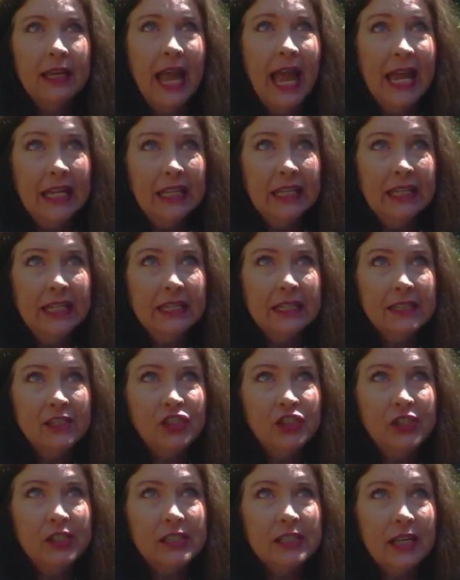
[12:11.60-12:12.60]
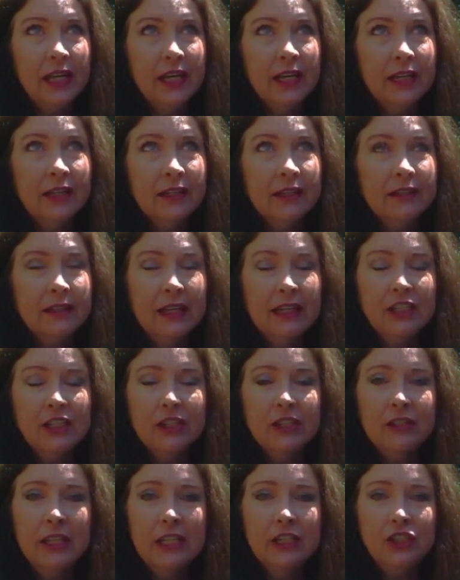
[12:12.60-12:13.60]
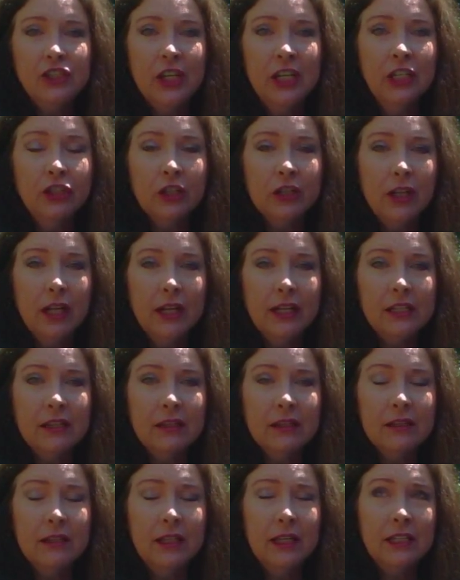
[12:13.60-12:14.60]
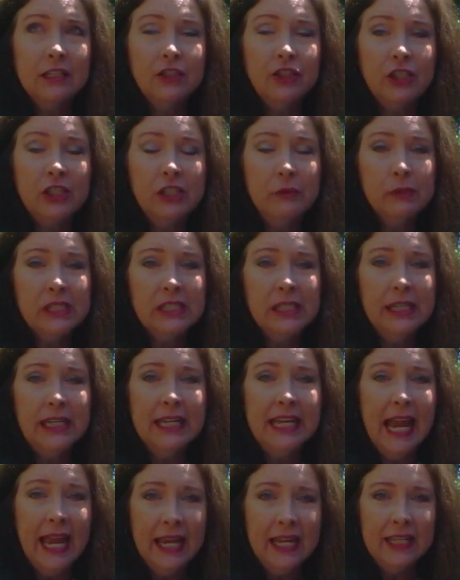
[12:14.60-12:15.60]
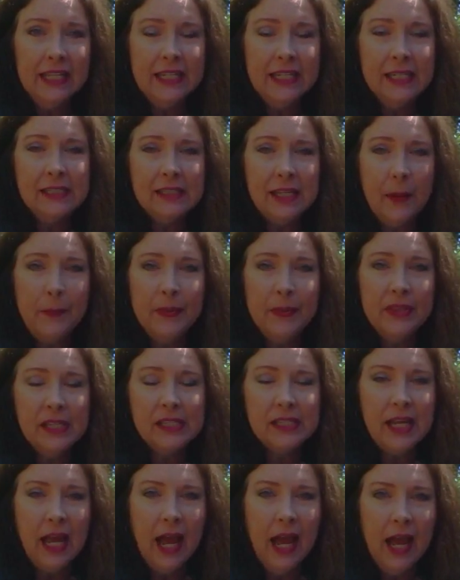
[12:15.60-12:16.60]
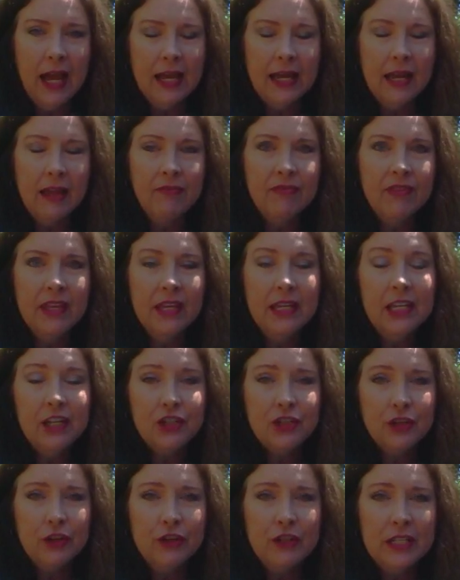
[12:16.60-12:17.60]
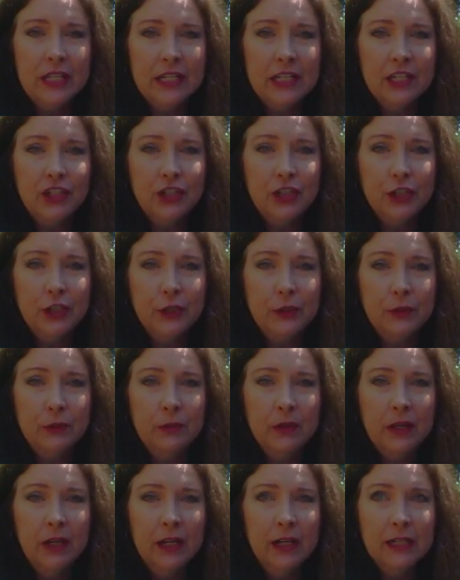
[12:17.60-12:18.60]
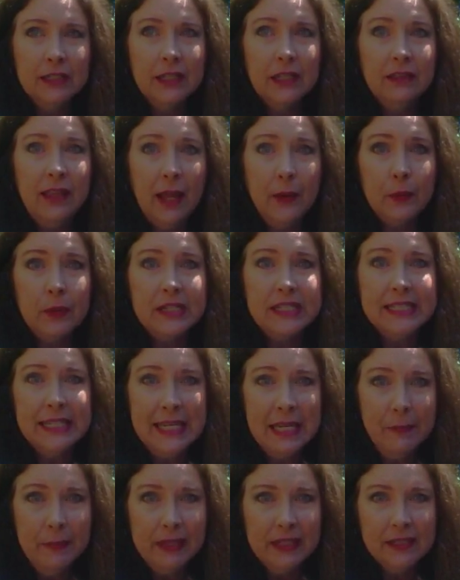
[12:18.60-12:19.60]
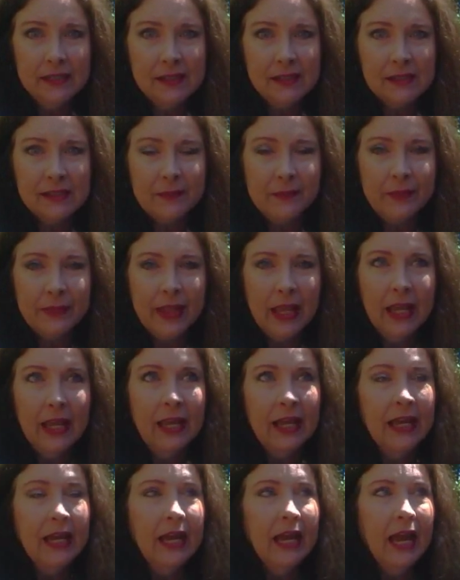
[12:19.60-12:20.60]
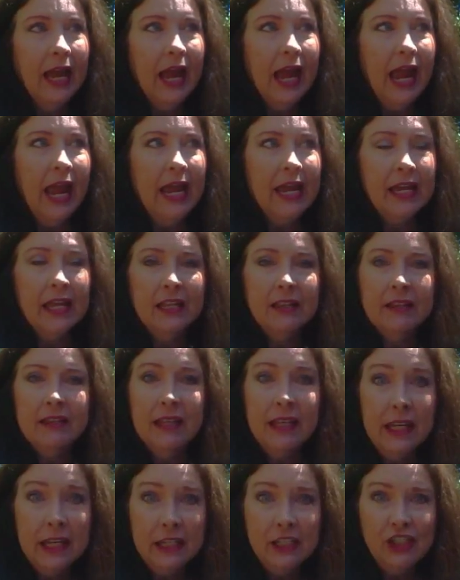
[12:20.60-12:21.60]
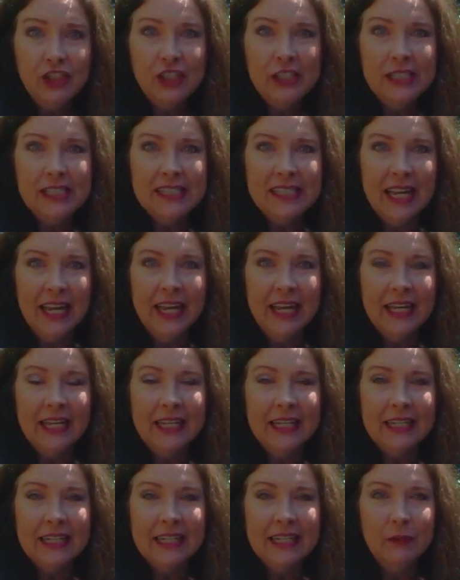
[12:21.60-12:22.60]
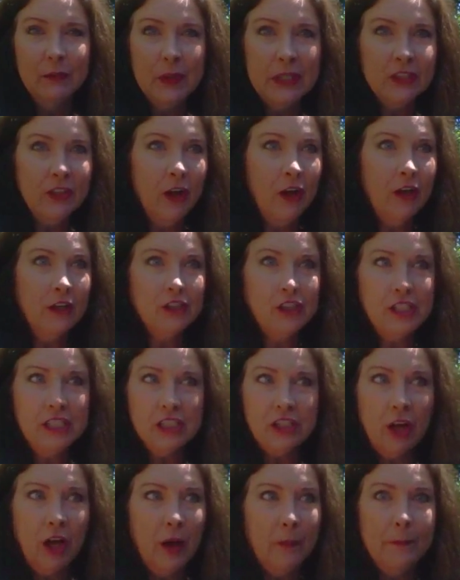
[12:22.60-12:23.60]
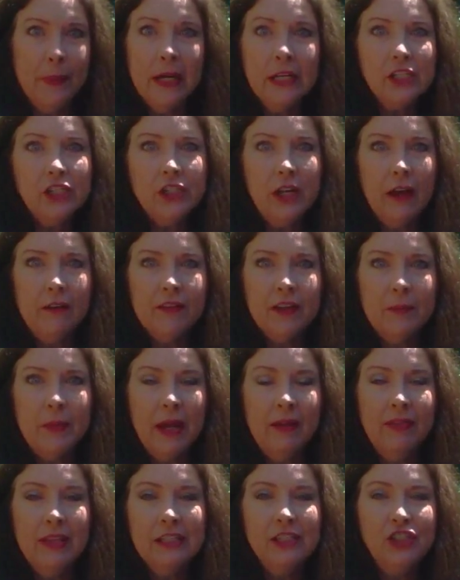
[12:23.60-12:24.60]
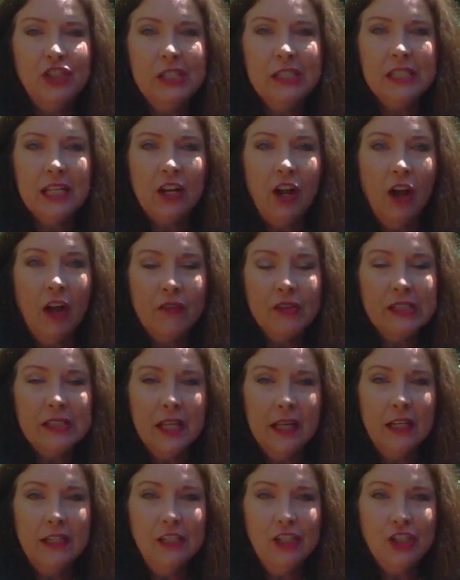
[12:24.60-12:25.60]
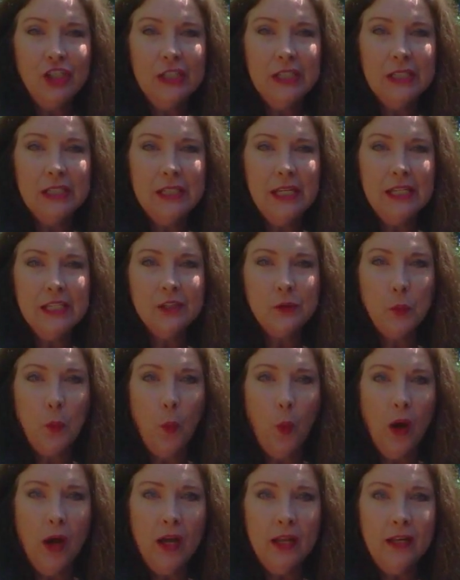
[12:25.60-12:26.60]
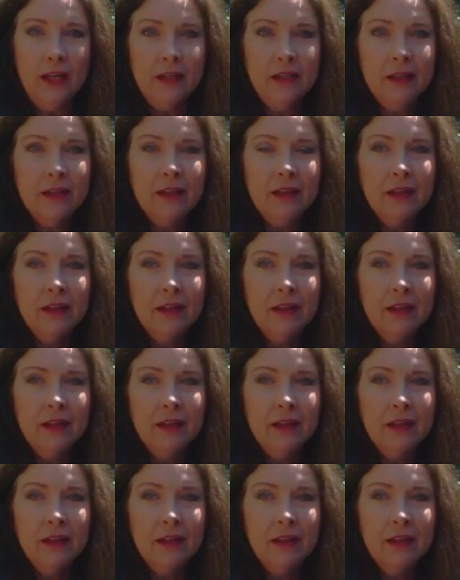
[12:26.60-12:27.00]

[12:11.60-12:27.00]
aliens. She said that it looked like that she was seeing aliens up in the sky, and then it turned into that they were demons. And then she said, with all, she saw a bunch of them, and then she said all of a sudden she sees one